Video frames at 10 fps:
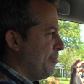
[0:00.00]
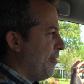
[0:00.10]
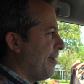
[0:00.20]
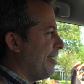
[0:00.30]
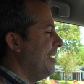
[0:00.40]

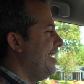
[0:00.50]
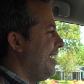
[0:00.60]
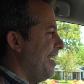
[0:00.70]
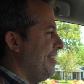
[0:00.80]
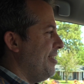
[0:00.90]
Park,
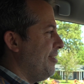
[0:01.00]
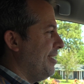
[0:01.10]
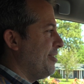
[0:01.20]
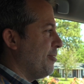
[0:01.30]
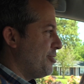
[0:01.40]
and then they'll
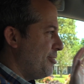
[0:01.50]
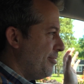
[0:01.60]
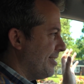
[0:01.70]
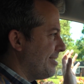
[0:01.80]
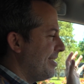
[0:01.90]
let their
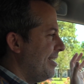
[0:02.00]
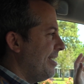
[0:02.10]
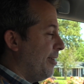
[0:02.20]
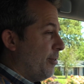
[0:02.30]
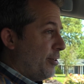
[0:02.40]
students
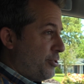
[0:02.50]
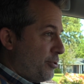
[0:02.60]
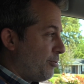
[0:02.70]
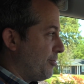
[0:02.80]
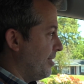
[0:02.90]
or their
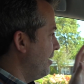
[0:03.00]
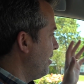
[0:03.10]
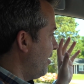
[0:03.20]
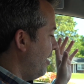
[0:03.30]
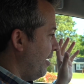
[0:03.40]
children
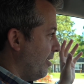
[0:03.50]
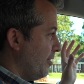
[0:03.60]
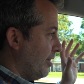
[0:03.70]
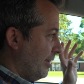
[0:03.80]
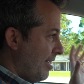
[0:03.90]
uh,
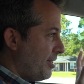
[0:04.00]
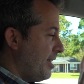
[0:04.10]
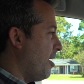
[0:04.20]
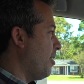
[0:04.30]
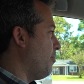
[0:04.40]
live in
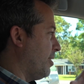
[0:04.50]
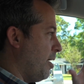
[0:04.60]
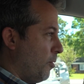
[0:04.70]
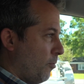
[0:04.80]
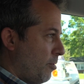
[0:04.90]
there with a
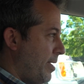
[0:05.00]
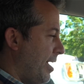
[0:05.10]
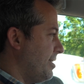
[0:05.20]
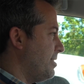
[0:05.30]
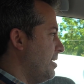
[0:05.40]
couple
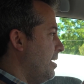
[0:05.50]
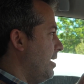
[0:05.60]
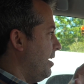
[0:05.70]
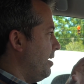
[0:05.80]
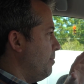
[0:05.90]
roommates.
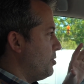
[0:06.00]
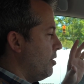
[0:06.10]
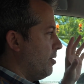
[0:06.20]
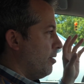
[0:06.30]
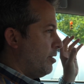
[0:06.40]
Um,
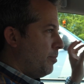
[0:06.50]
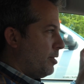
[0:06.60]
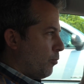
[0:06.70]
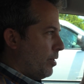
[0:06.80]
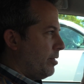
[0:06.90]
so there are a good
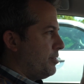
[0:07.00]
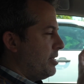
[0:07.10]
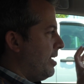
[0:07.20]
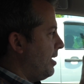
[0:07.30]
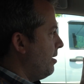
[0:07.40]
bit of rentals
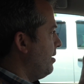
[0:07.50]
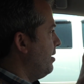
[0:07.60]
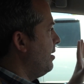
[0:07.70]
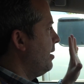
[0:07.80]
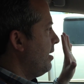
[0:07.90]
in that area.